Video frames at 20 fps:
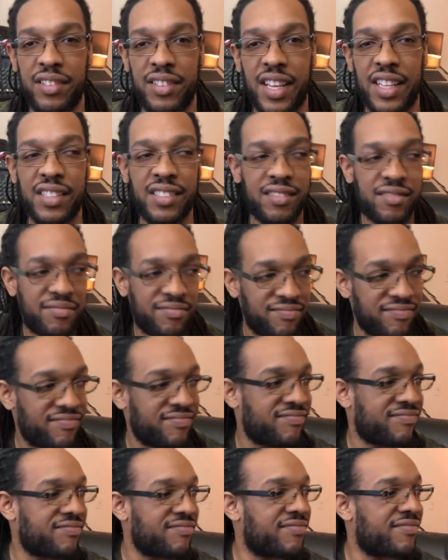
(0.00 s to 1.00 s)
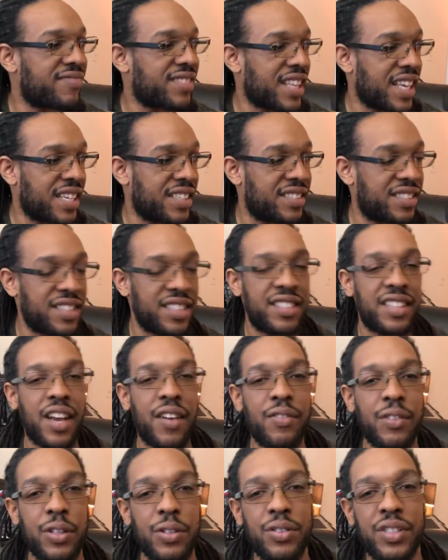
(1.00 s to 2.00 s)
That's just
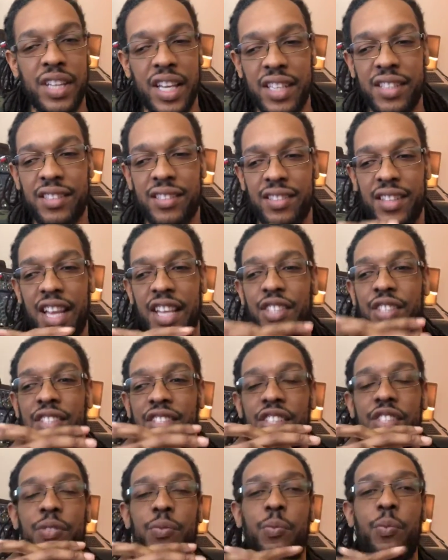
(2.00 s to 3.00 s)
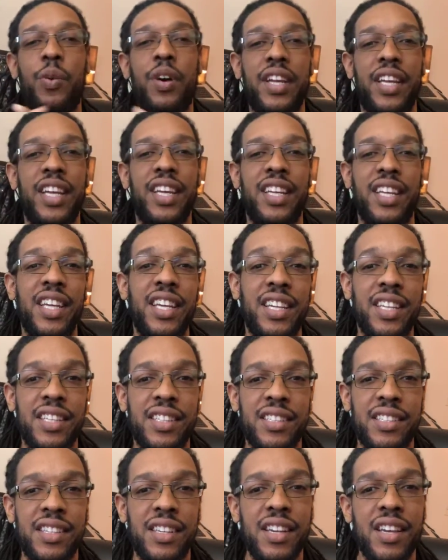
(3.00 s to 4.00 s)
evolution. That's just what it
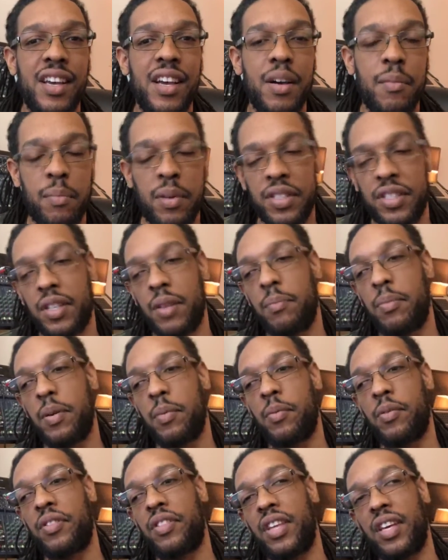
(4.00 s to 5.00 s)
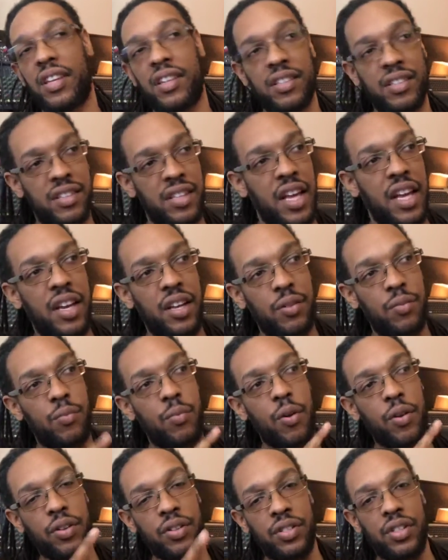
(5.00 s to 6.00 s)
is. But some people think that it
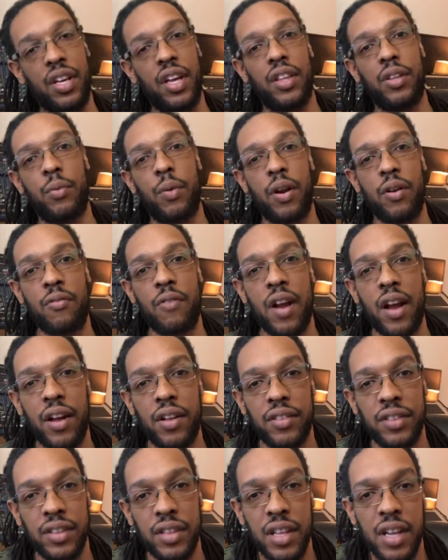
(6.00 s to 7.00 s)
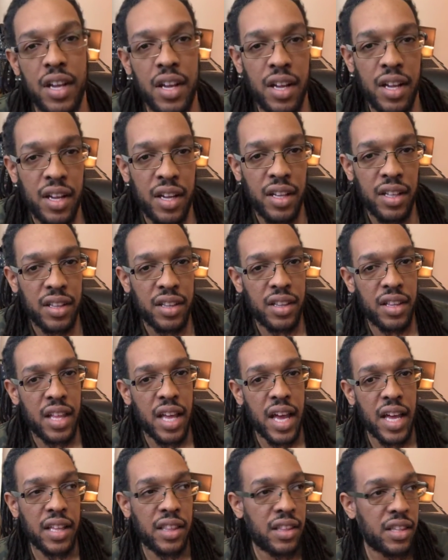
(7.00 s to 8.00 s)
works the other way around.
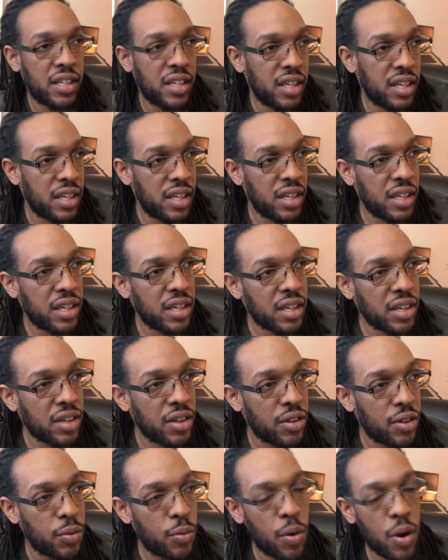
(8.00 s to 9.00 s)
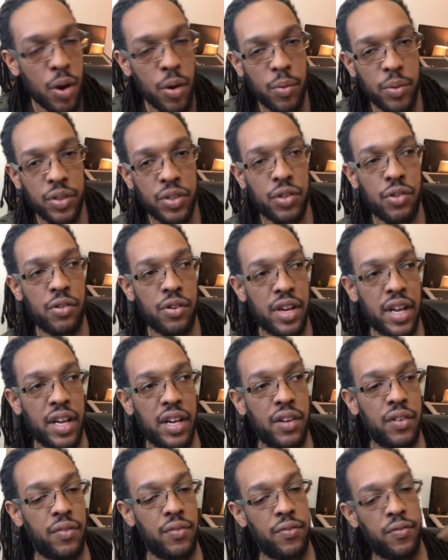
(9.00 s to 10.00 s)
That the, you know, the world was
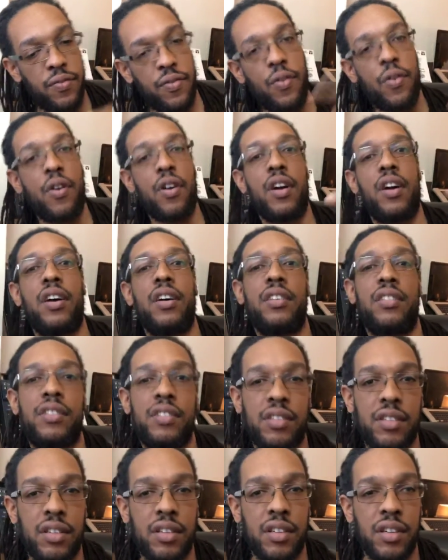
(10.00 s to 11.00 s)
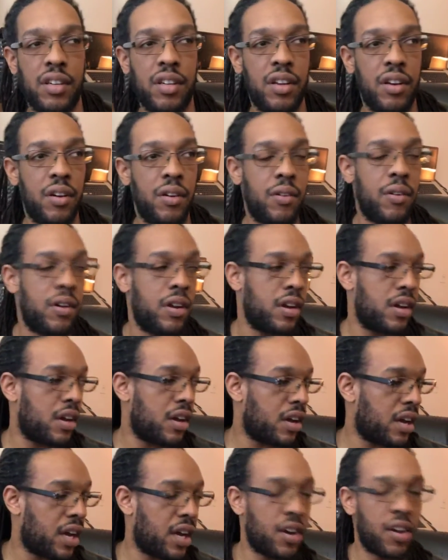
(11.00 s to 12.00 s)
created for us, you know,
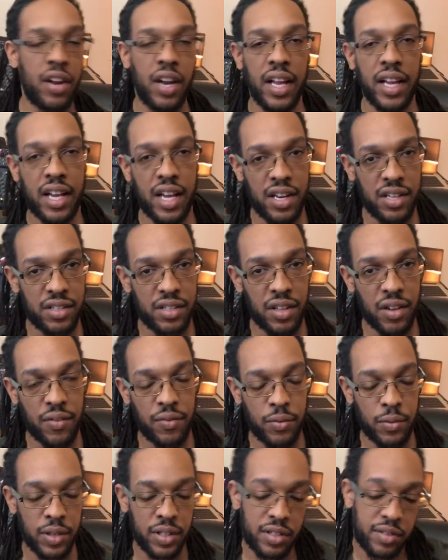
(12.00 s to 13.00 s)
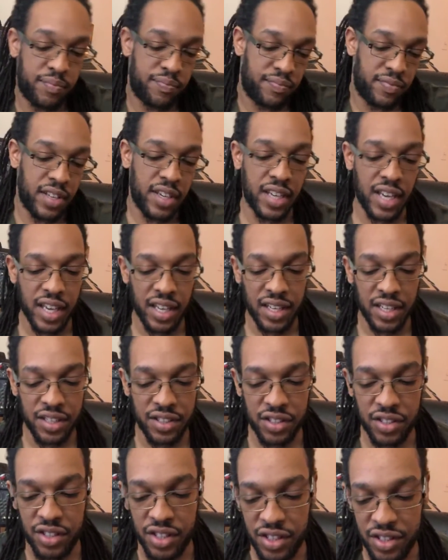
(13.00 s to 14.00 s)
and all that kind of stuff. Which, again,
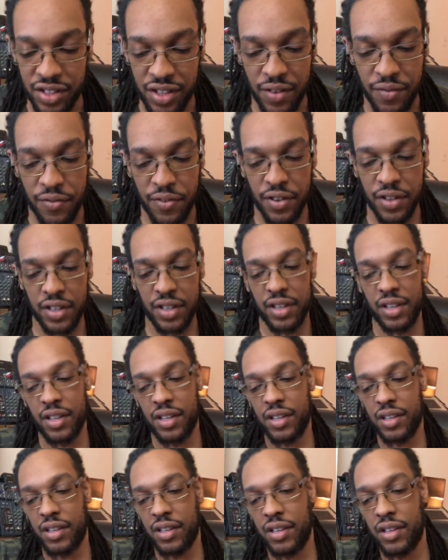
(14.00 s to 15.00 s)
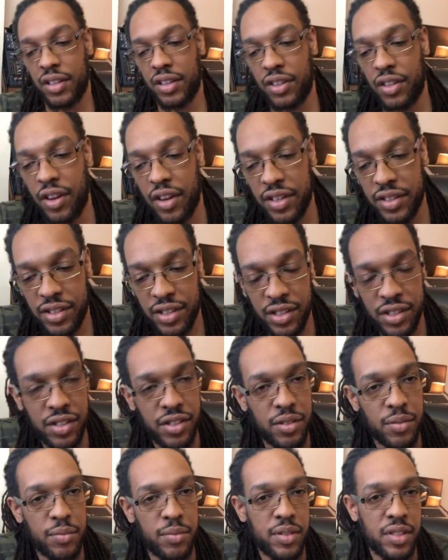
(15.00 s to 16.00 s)
these are just different thought
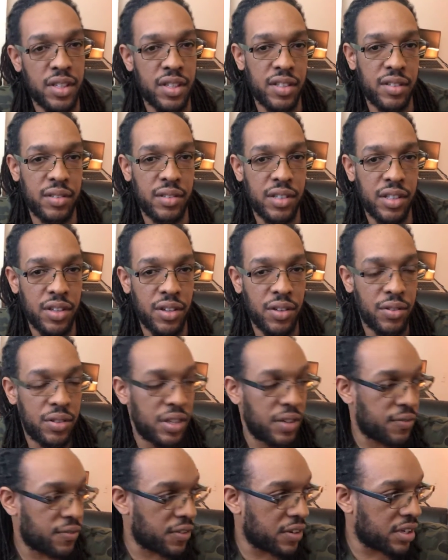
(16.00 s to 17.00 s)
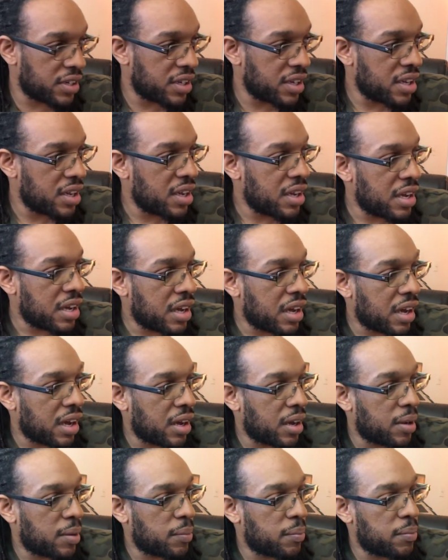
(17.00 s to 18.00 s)
systems and, you know, different
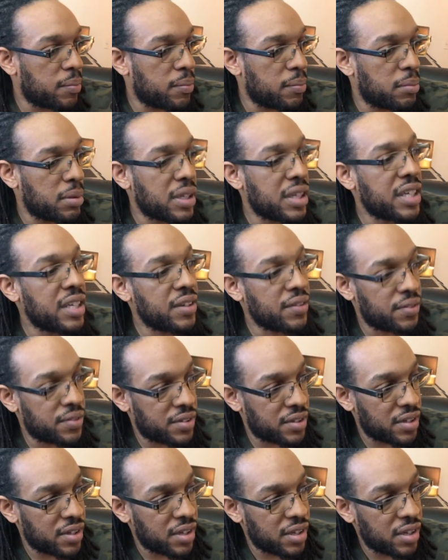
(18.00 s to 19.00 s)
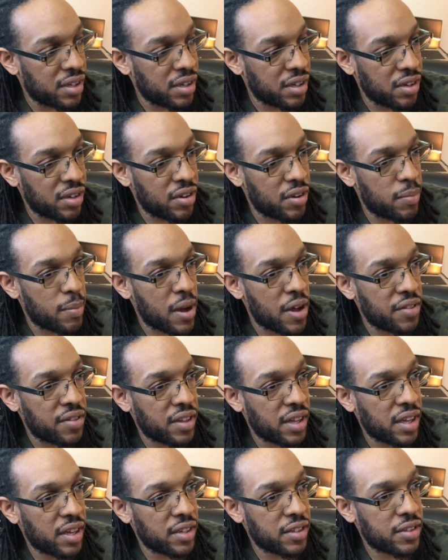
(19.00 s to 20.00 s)
beliefs, you know, about
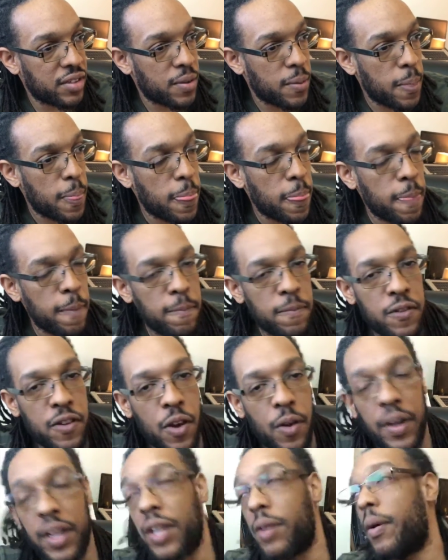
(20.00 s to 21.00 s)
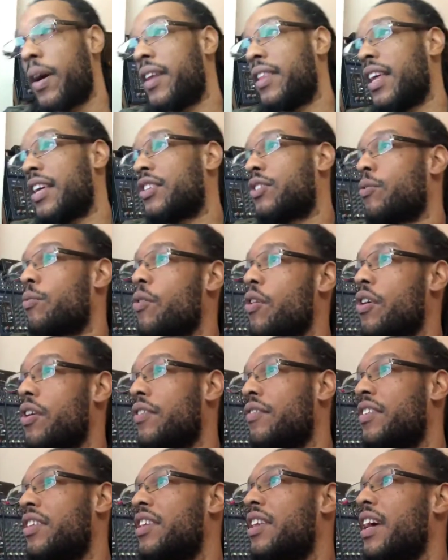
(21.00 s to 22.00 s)
things. So anyway, that's the word
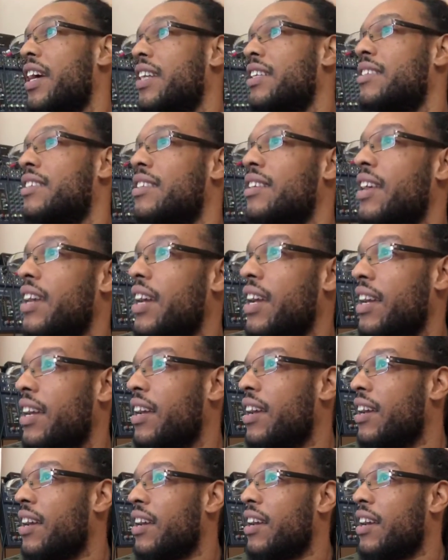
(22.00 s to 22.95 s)
of the day today.